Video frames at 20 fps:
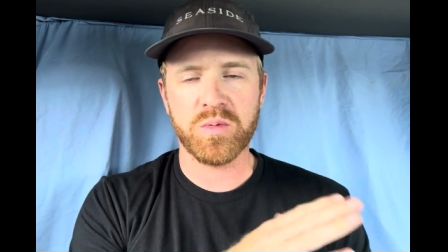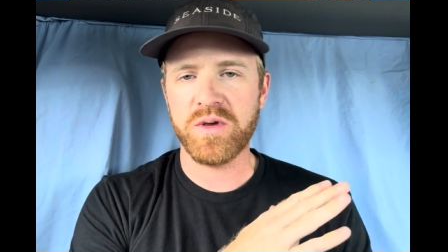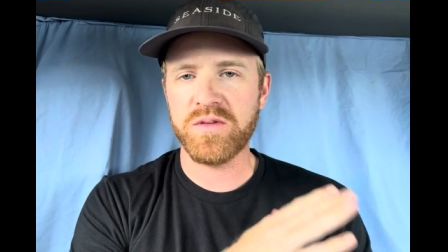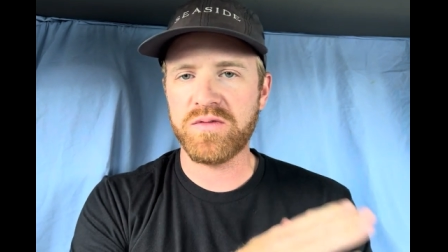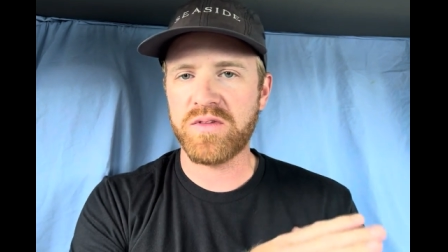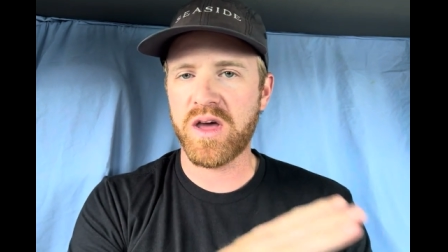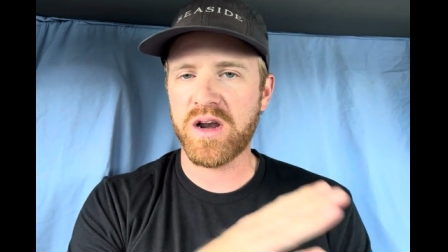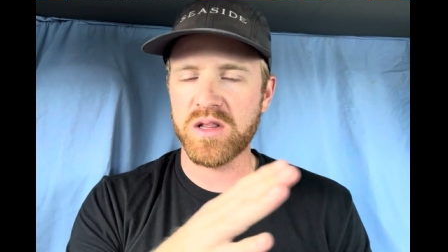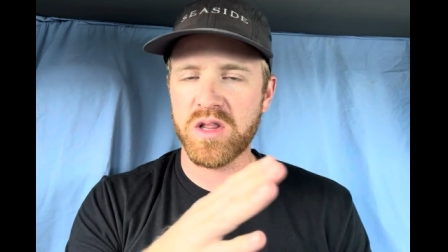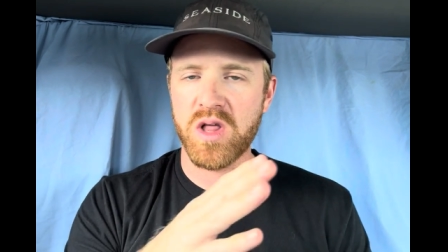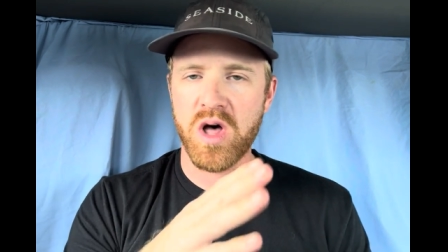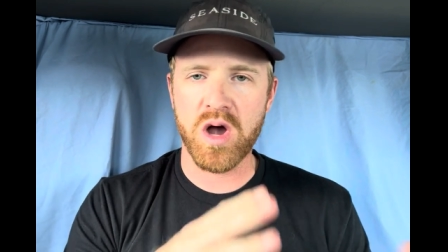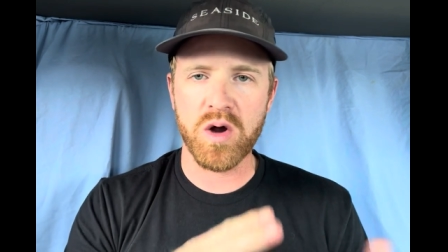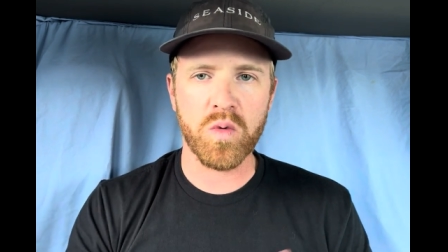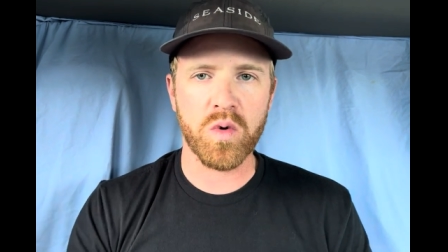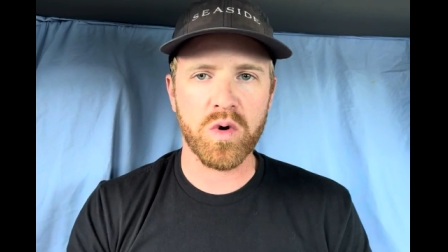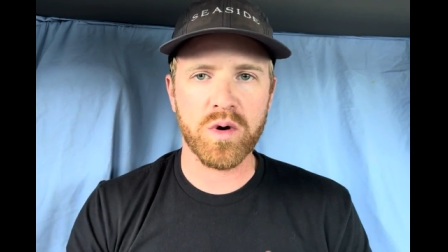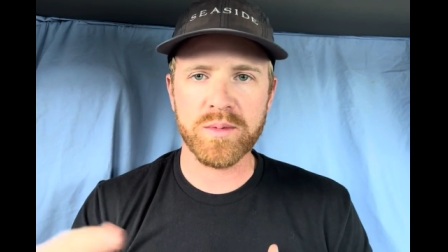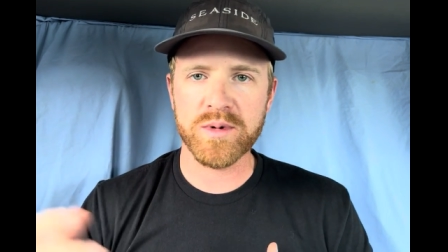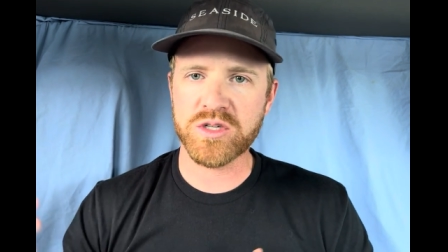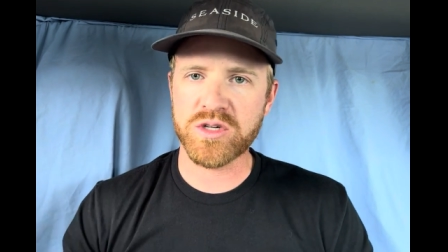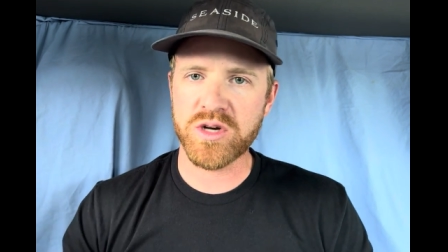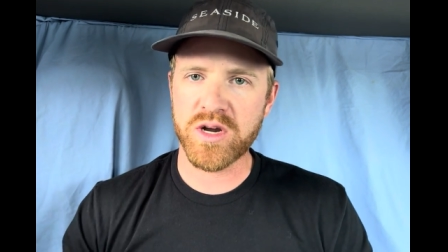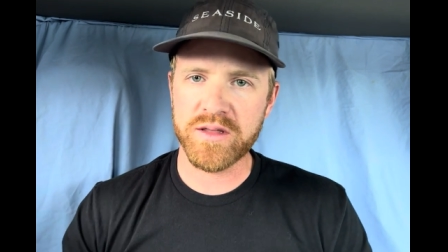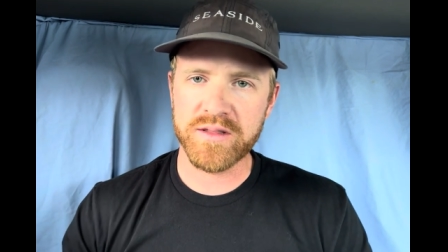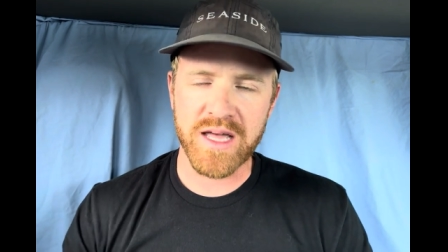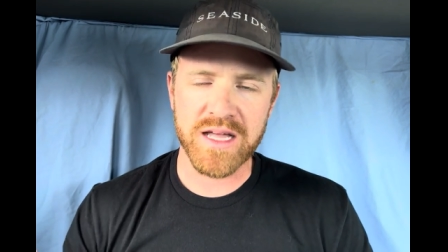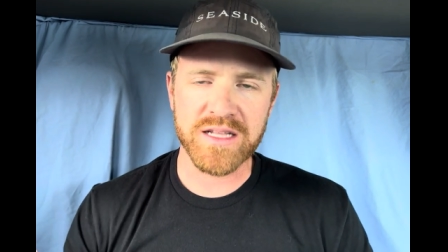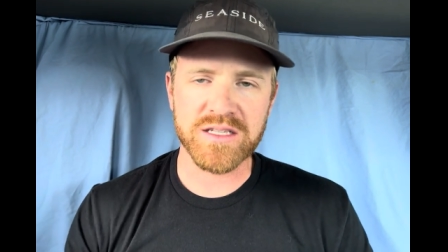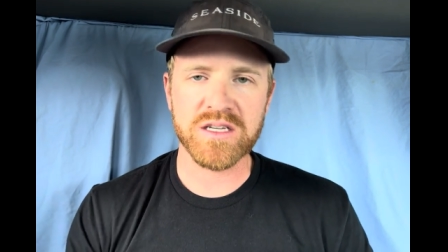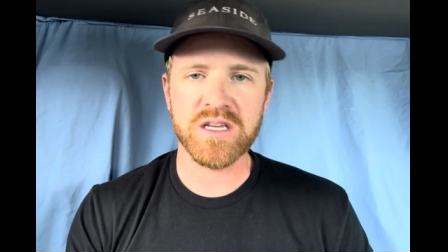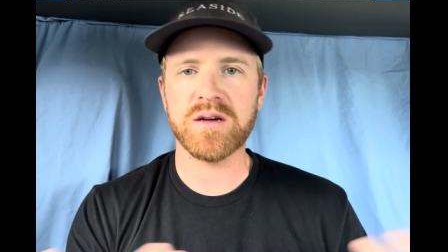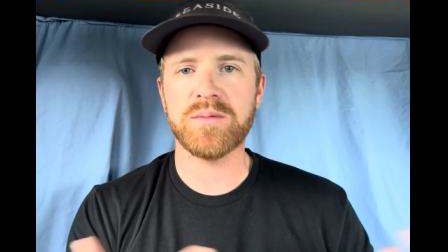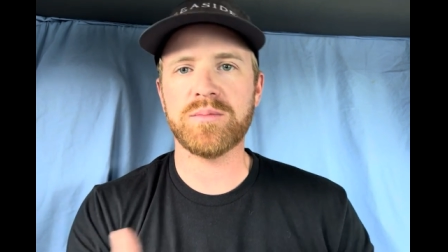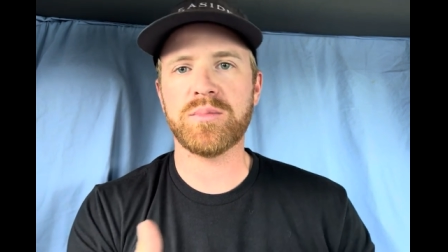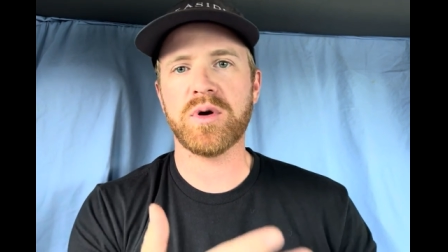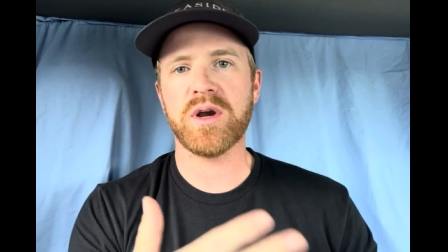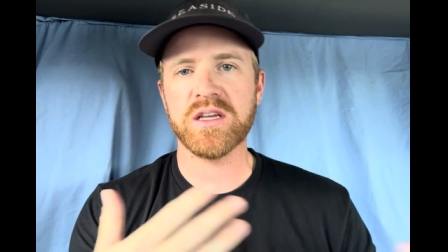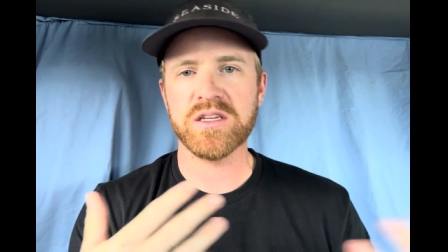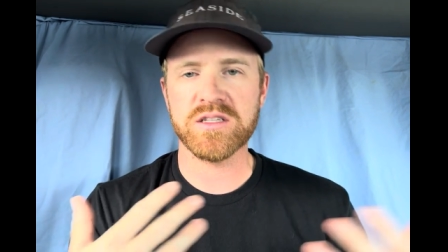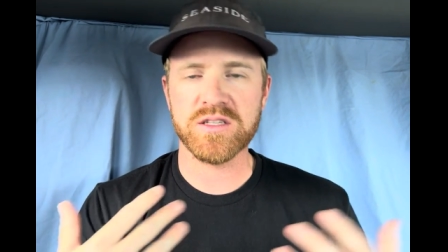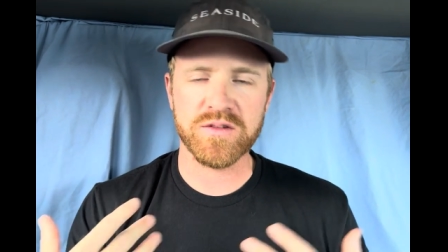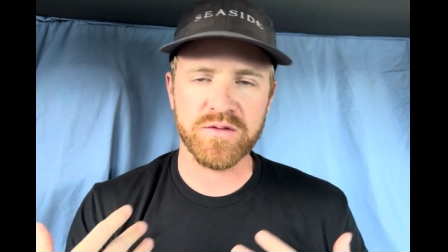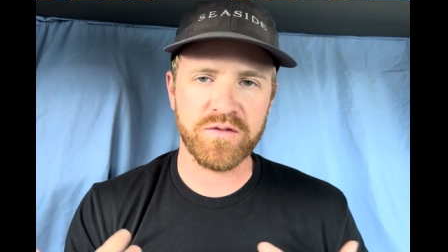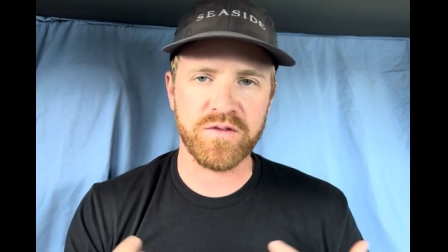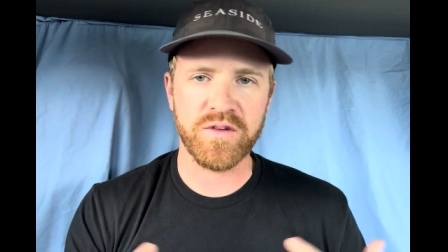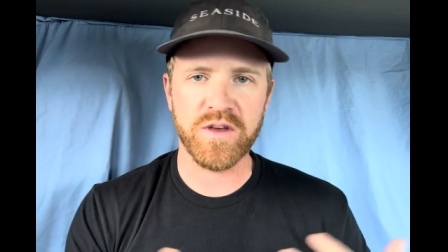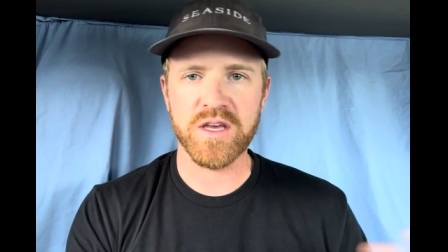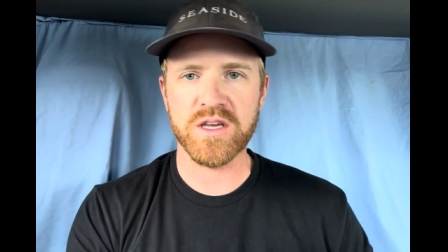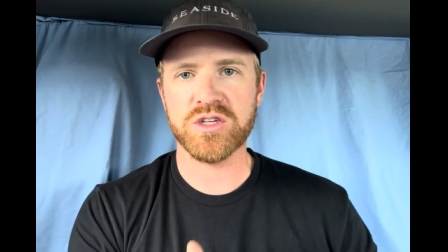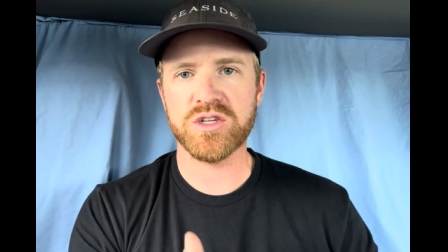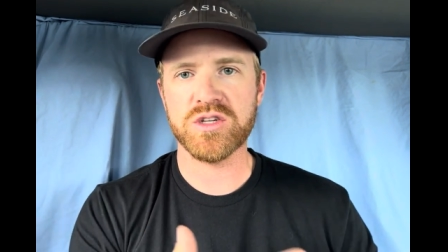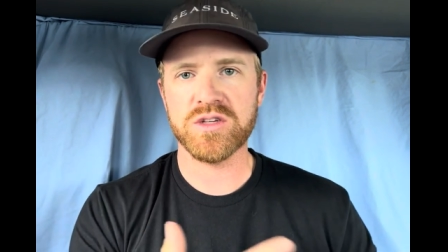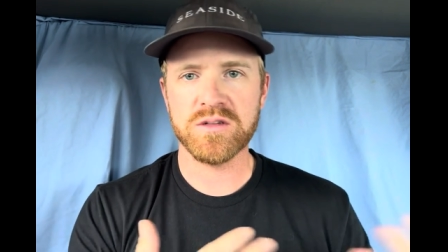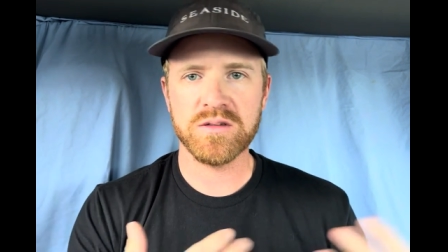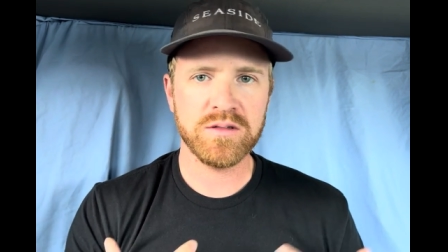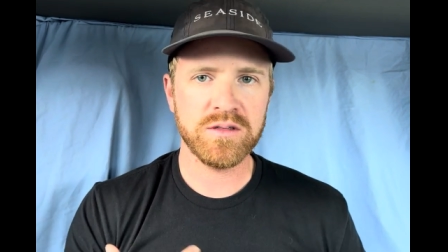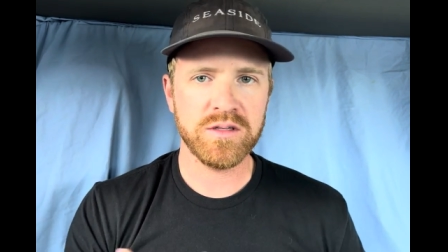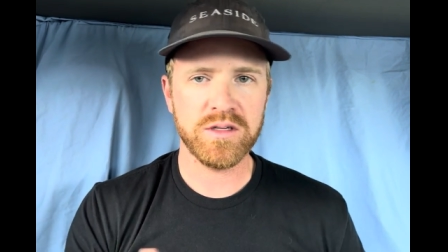we've got a long warming trend. That's going to bring some fish.